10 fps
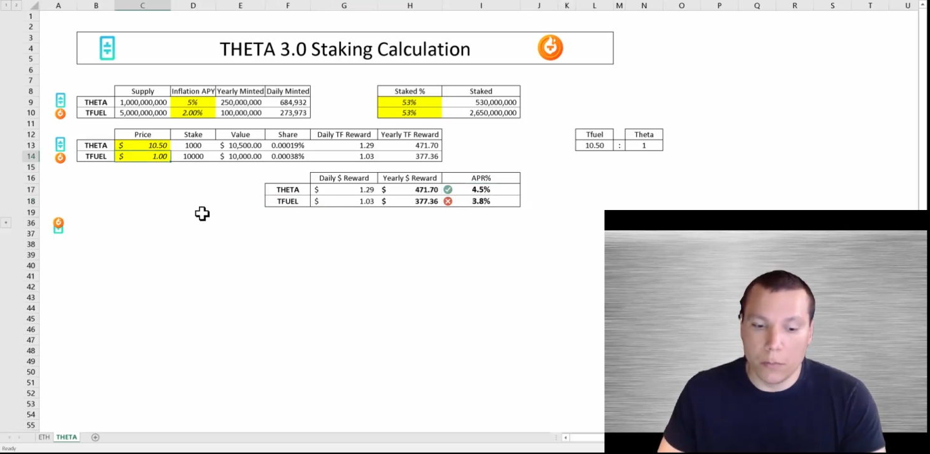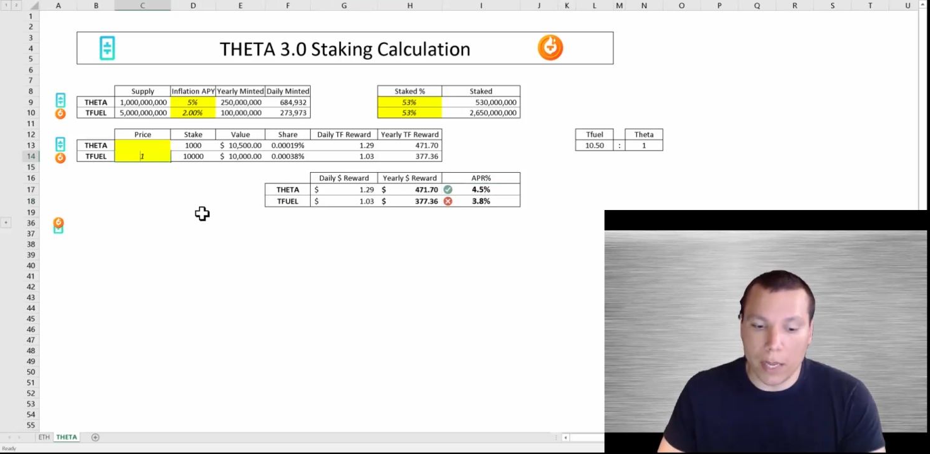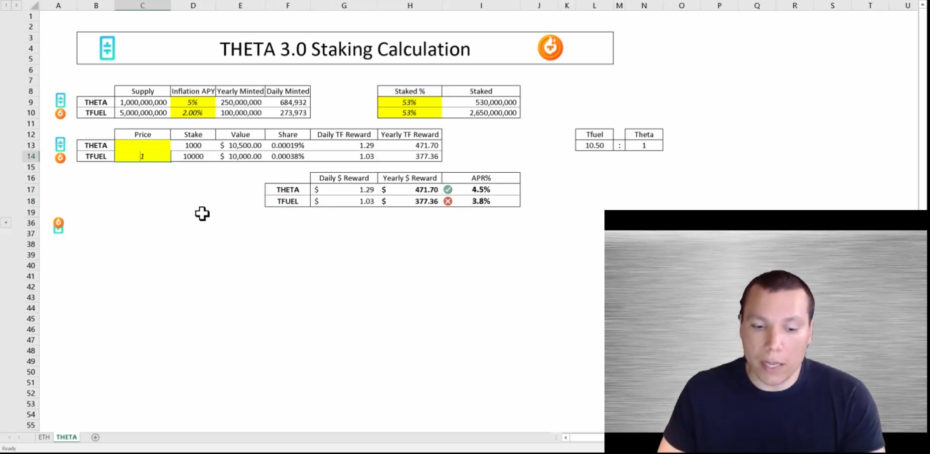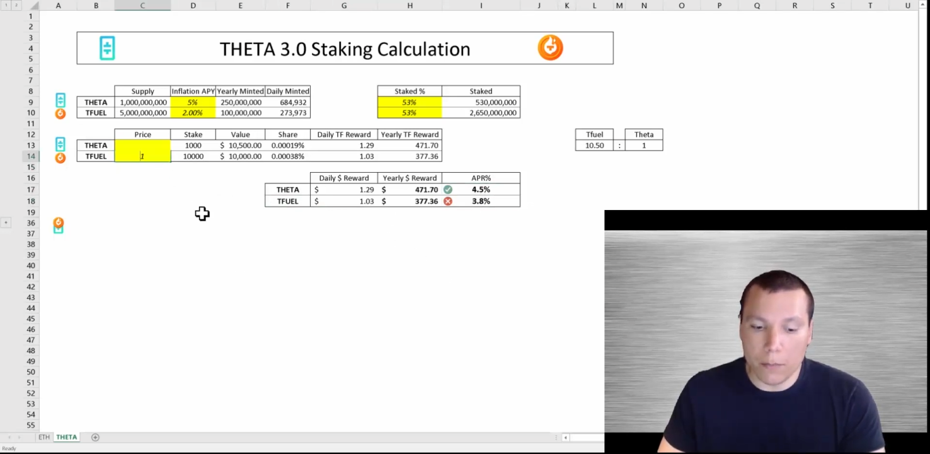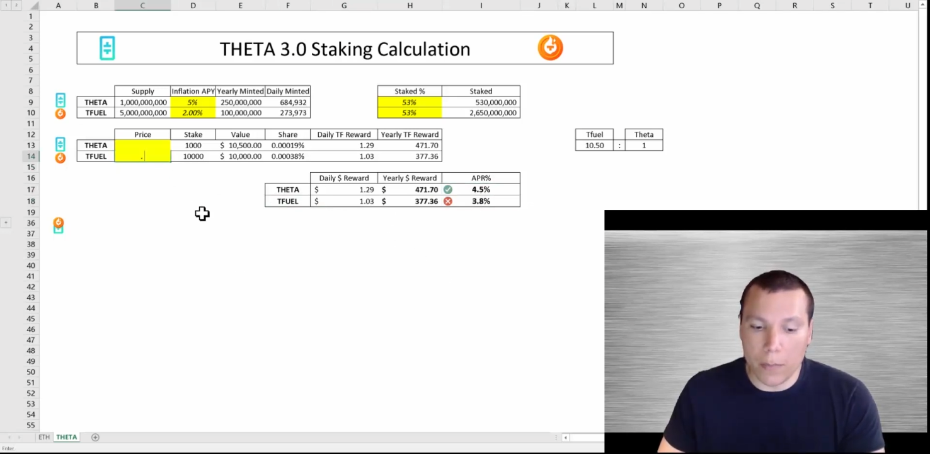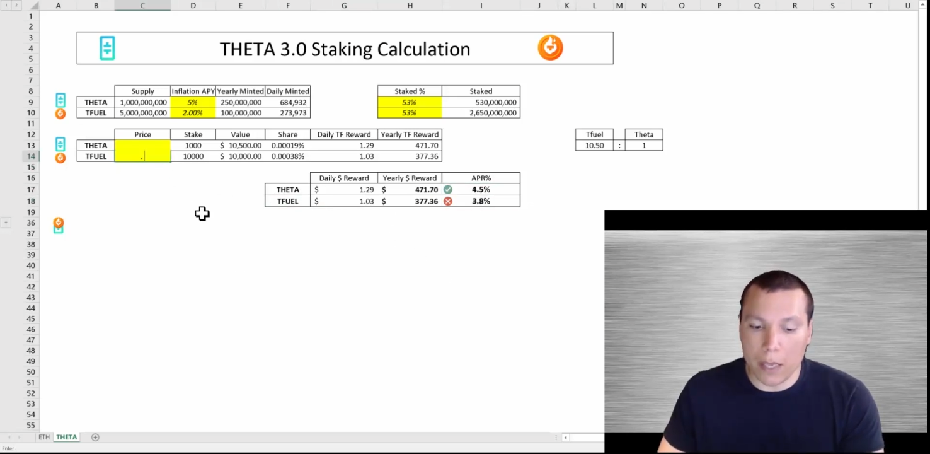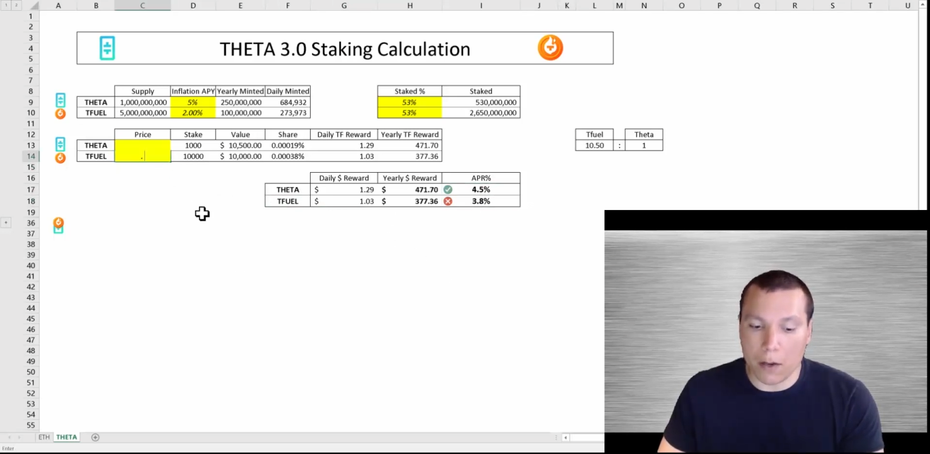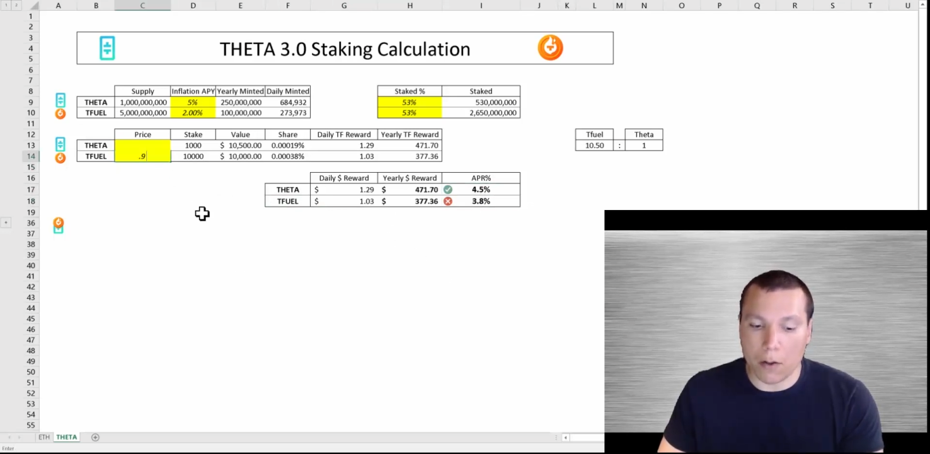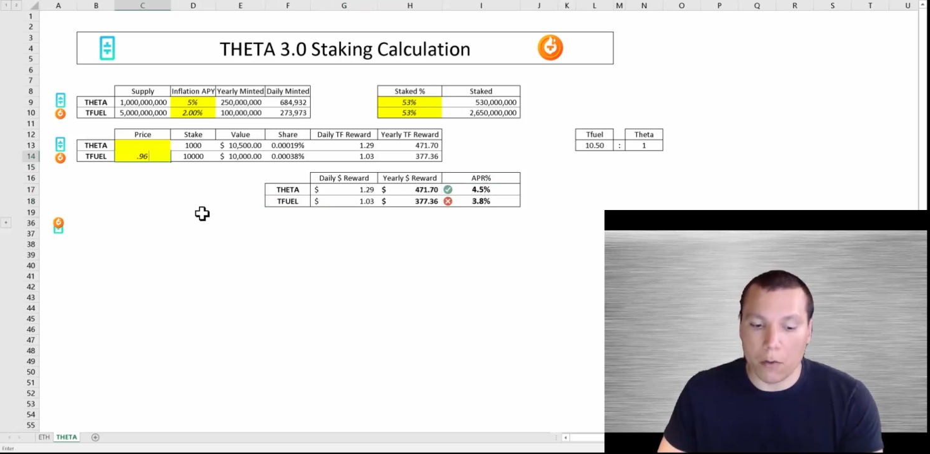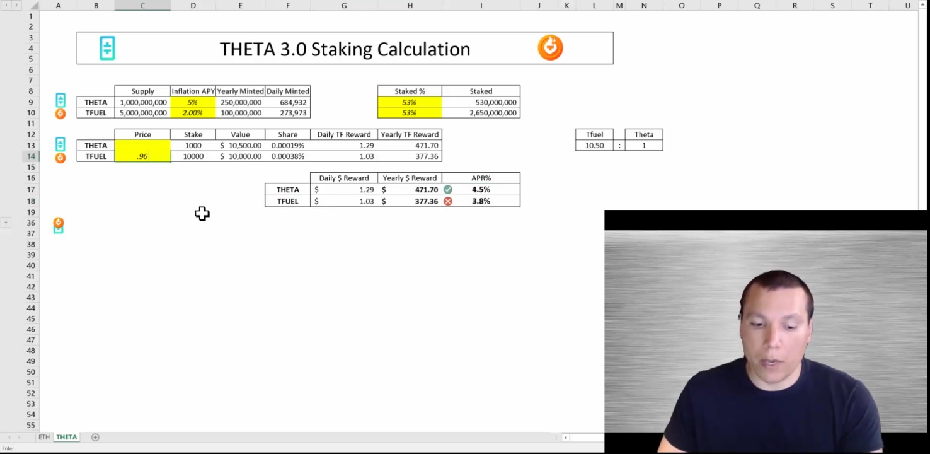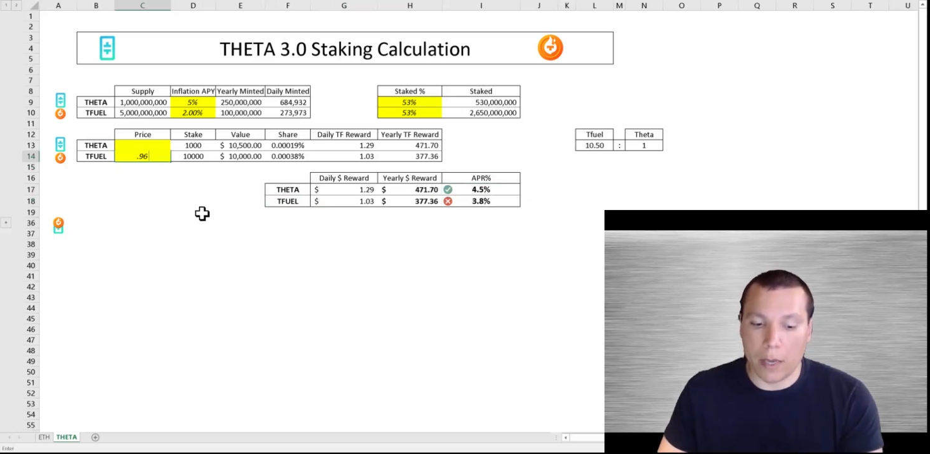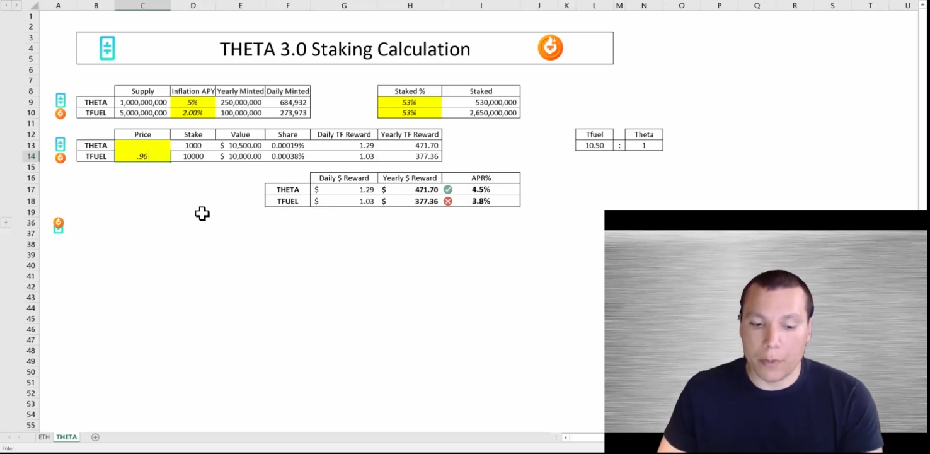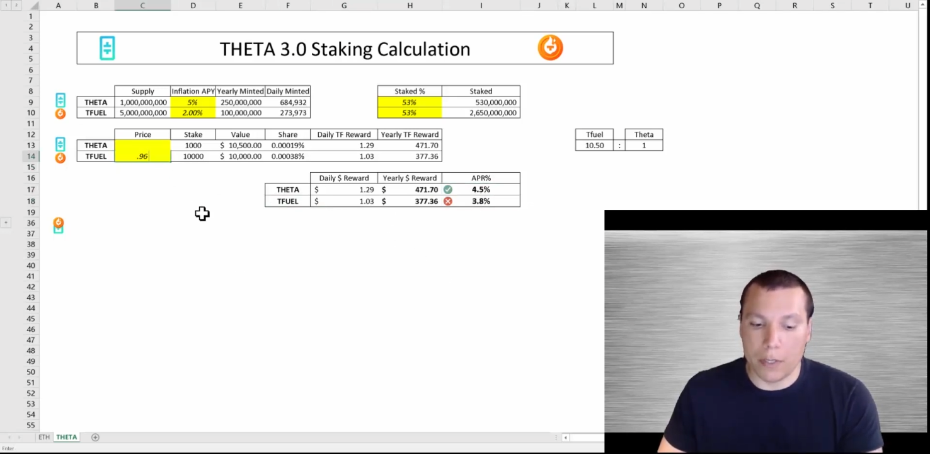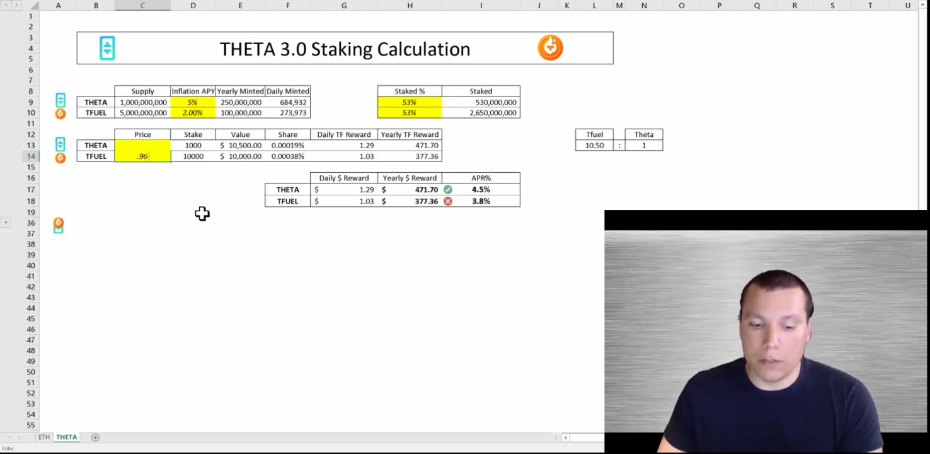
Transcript: but I can make it all the way up